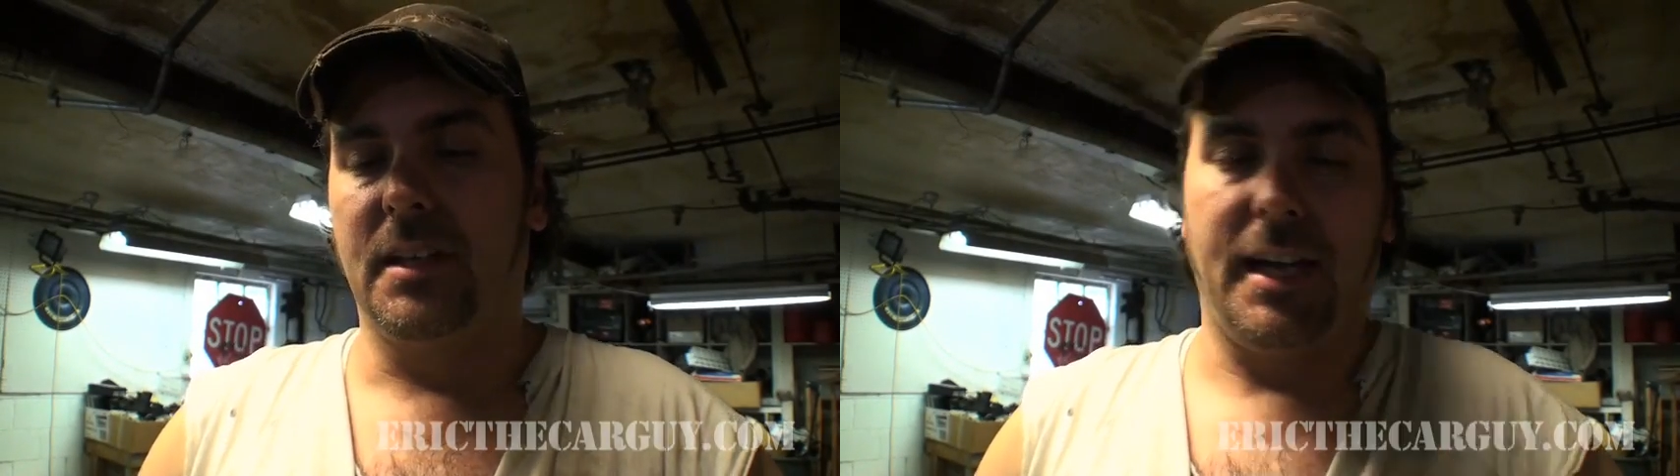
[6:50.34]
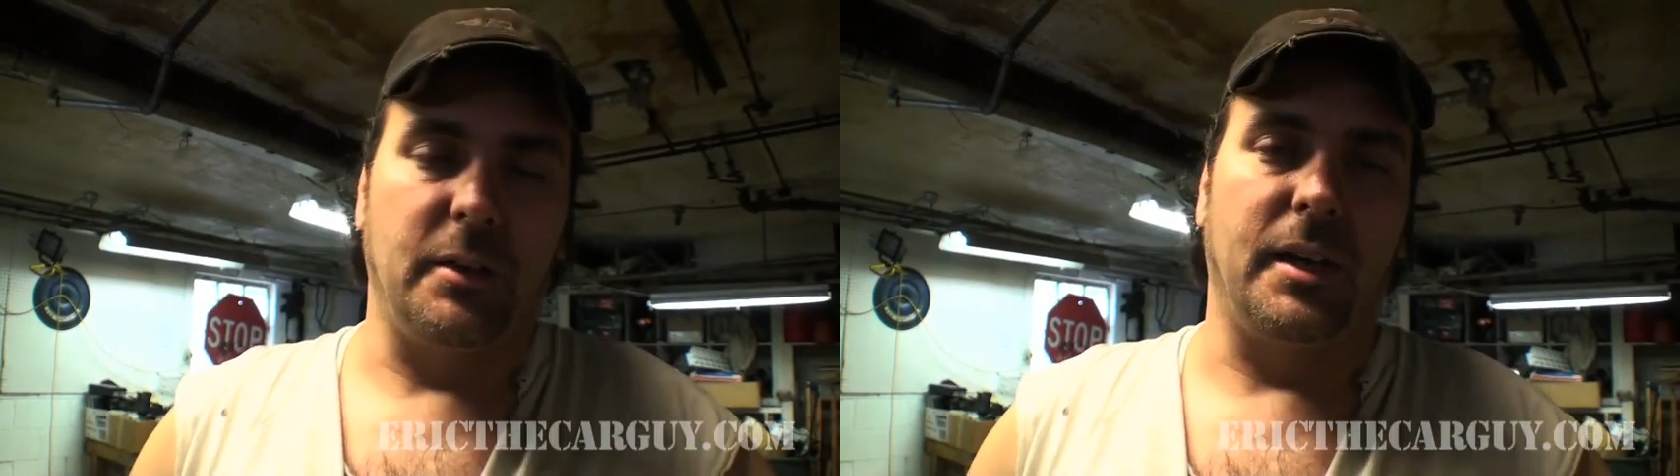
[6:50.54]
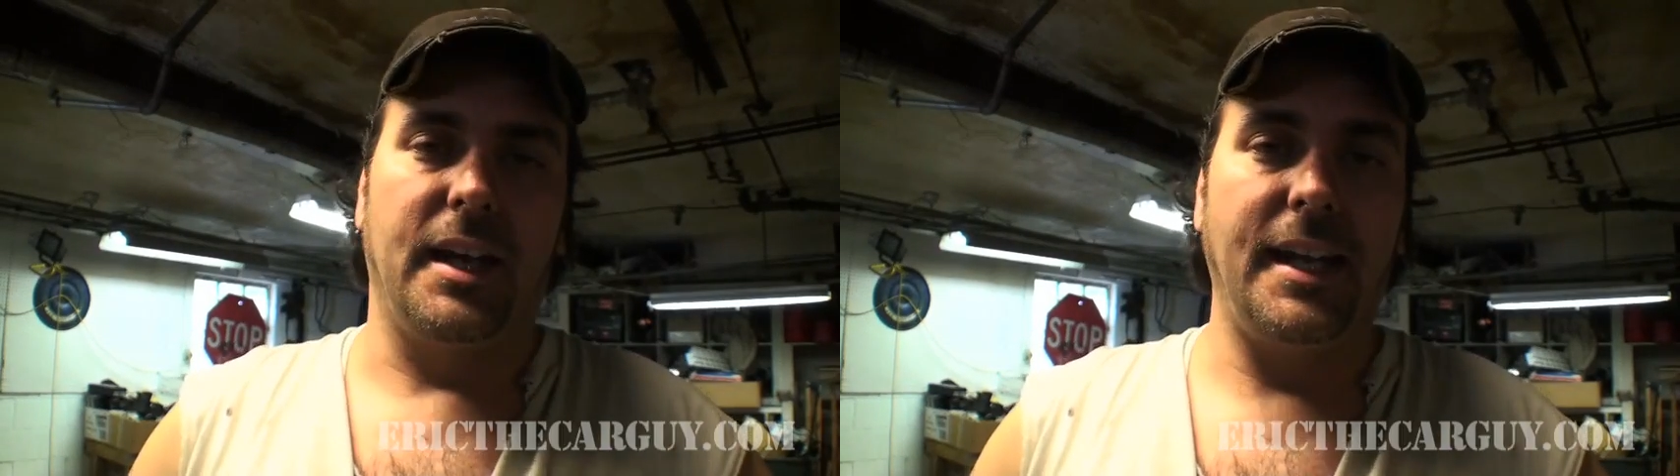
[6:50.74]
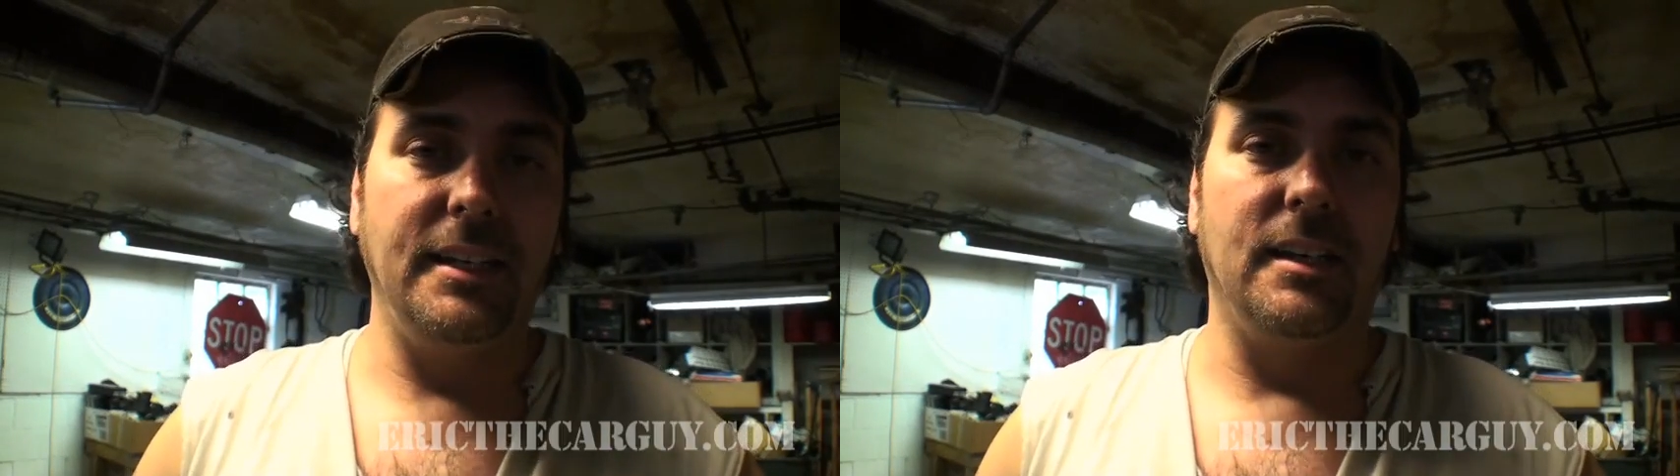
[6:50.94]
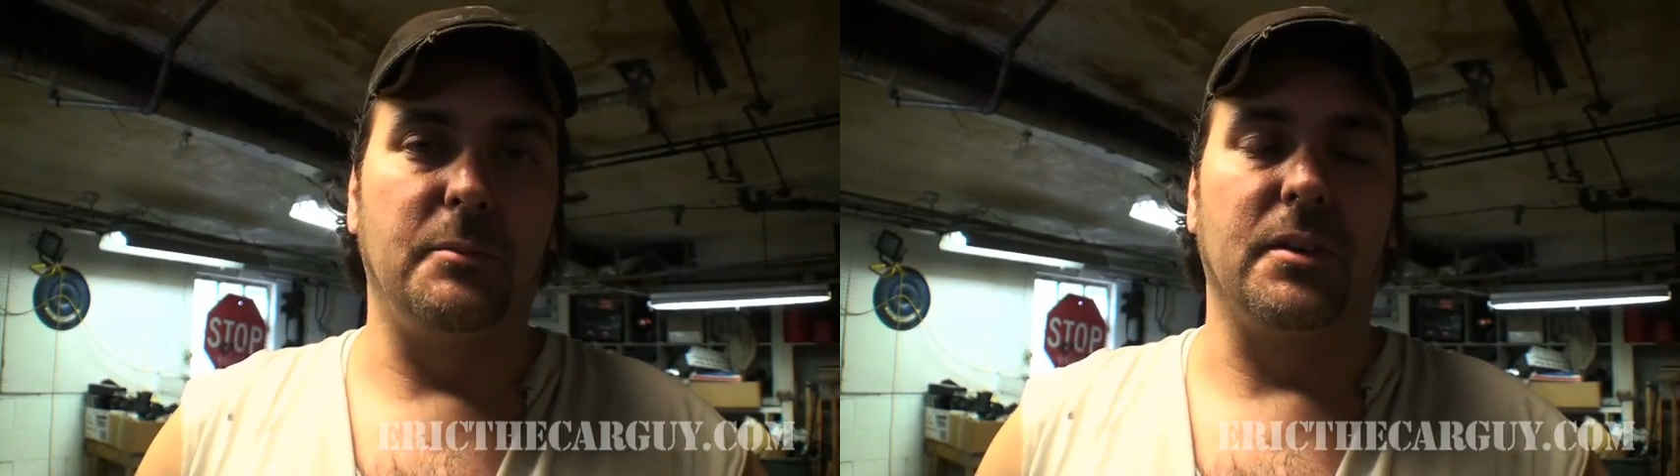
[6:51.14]
Anyway, any
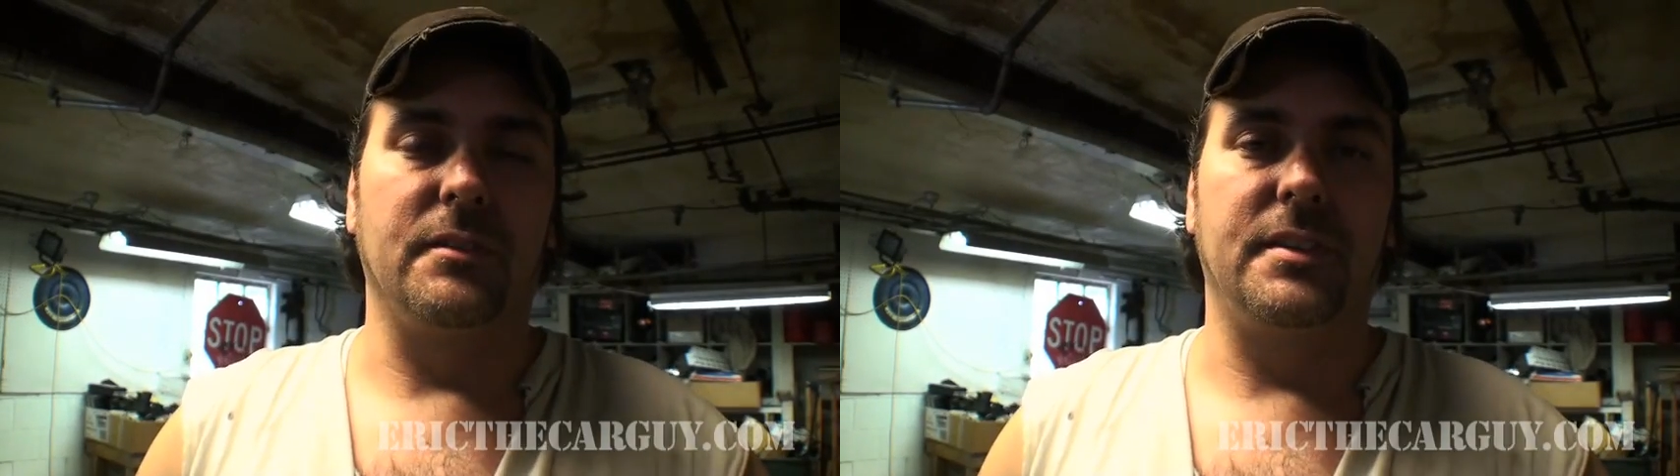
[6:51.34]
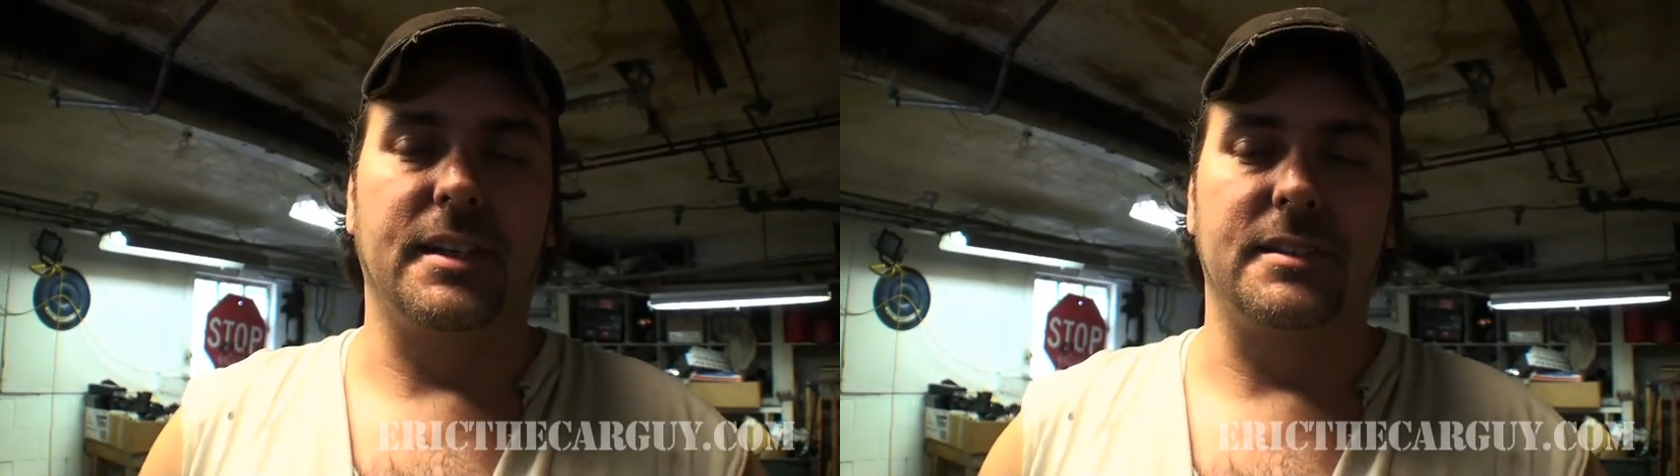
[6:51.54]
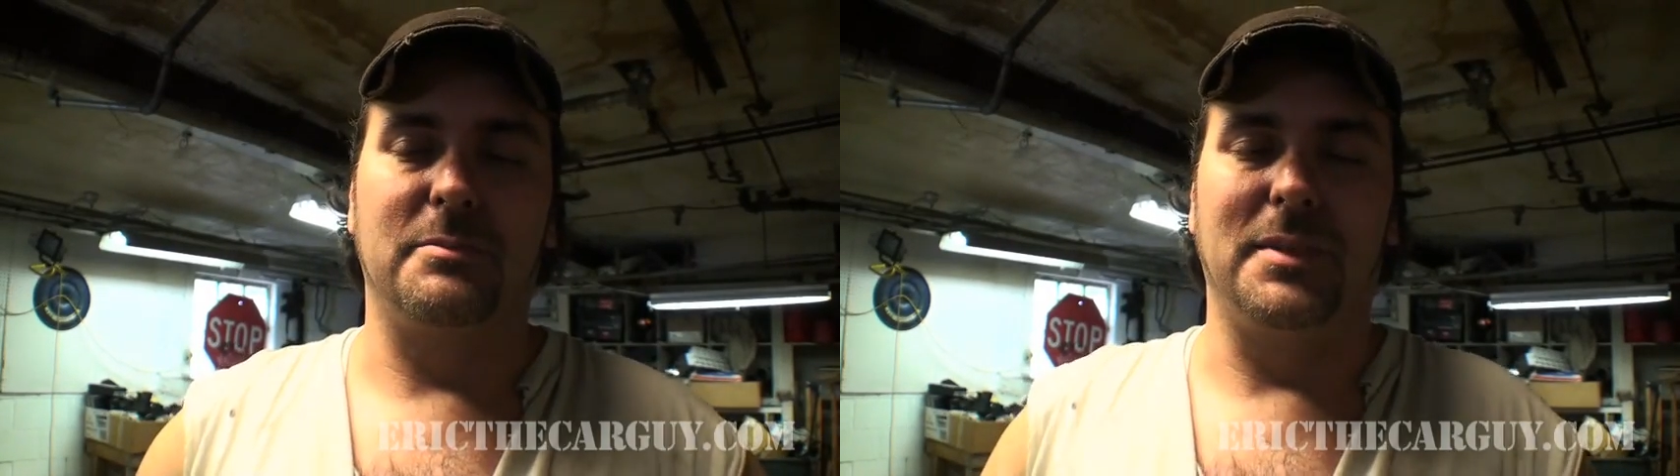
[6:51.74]
number of things,